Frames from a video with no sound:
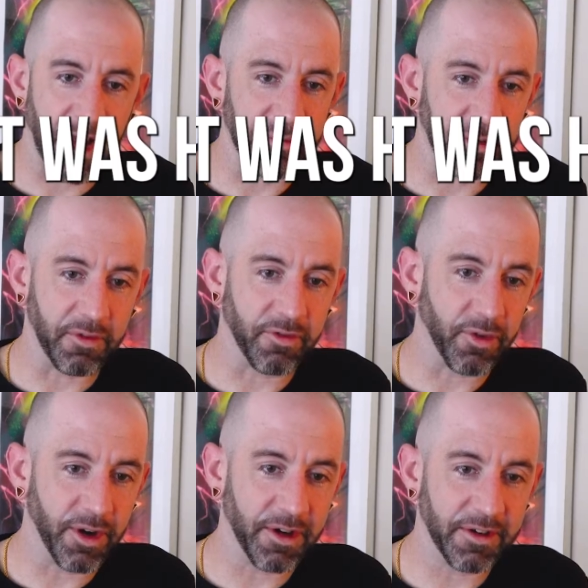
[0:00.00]
happening
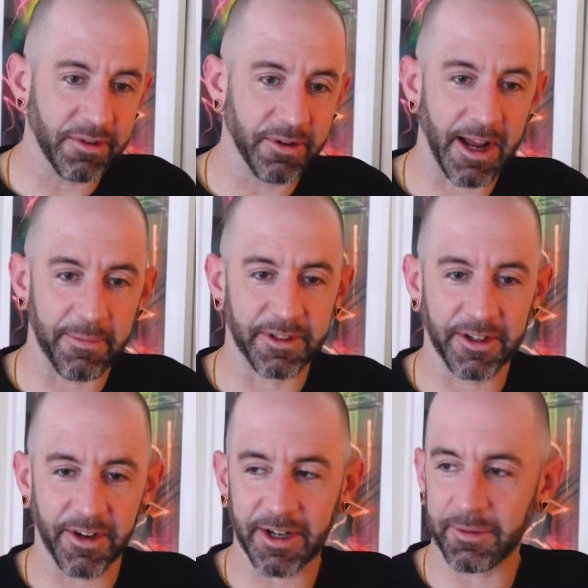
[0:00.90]
before, what happened
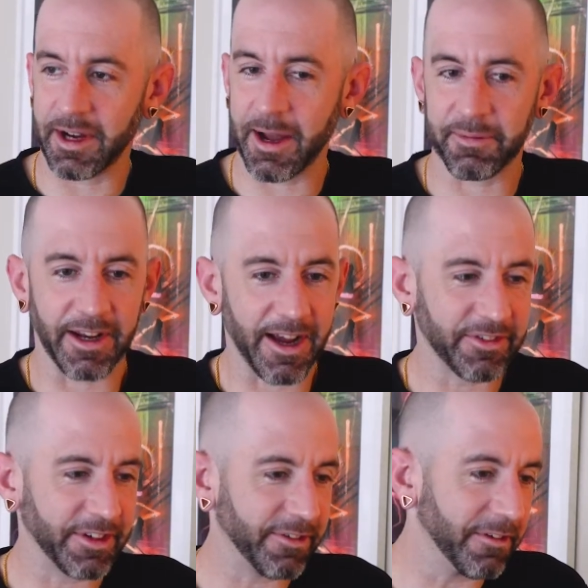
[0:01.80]
during, what happened
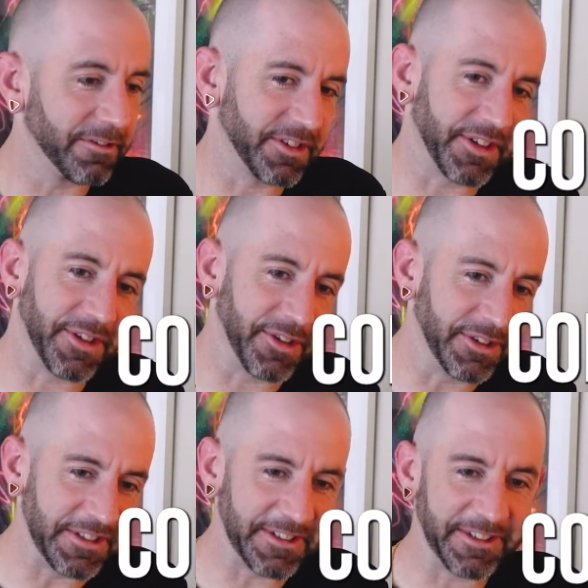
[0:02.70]
after, what was the
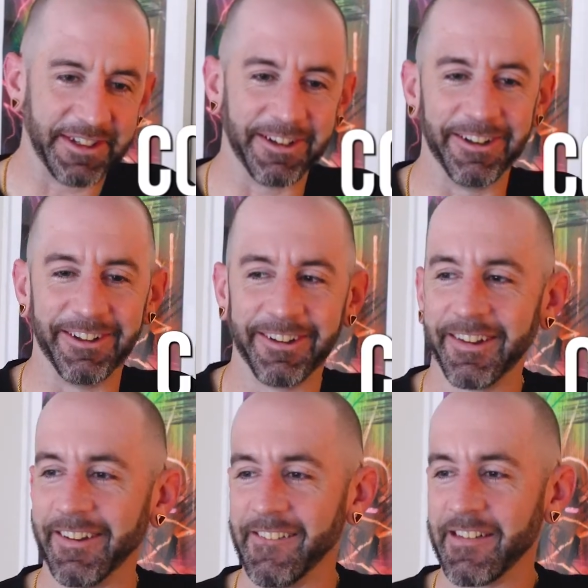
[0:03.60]
conclusion.
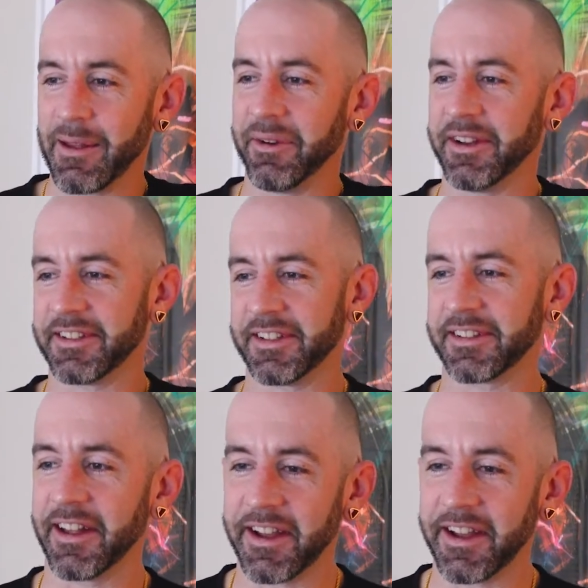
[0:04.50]
But it's just like,